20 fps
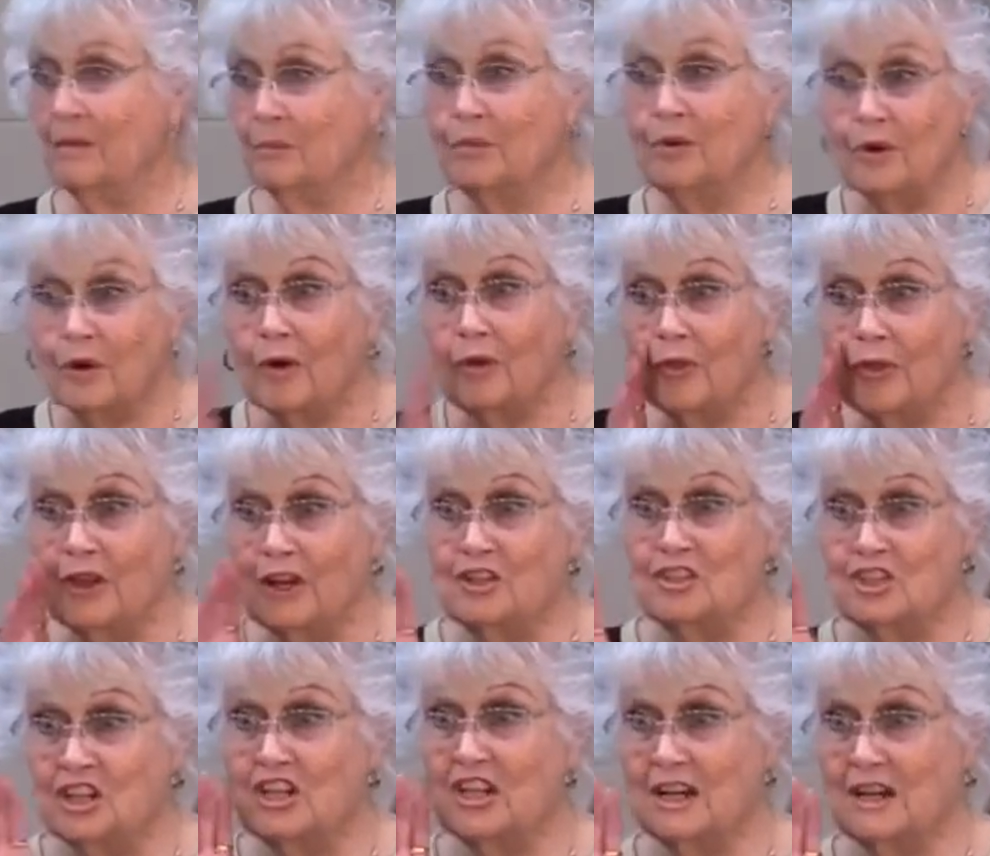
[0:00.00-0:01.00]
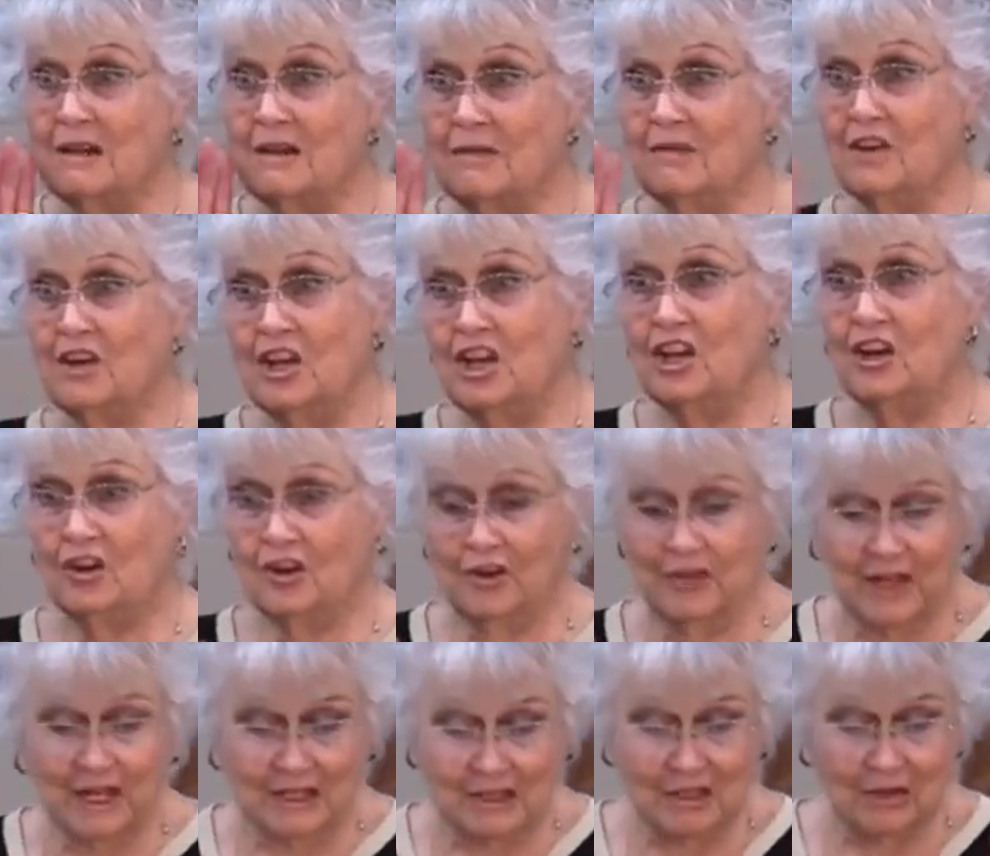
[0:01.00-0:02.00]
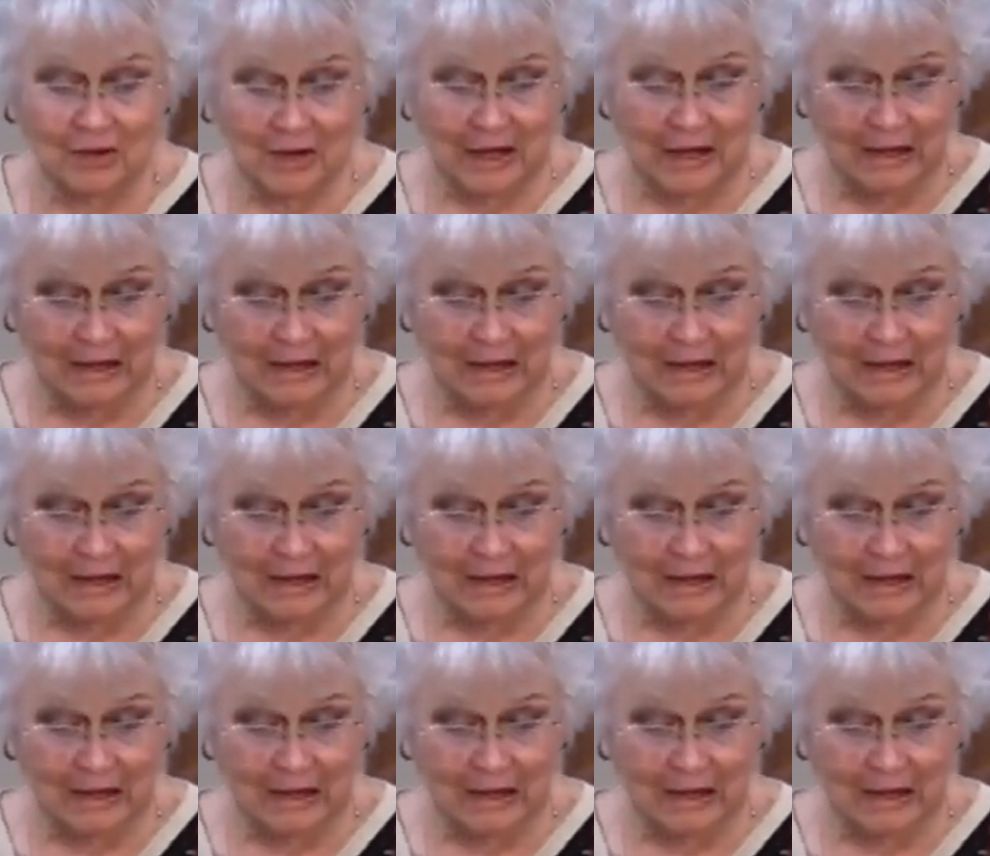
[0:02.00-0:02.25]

poor old thing, she doesn't even hear, and that's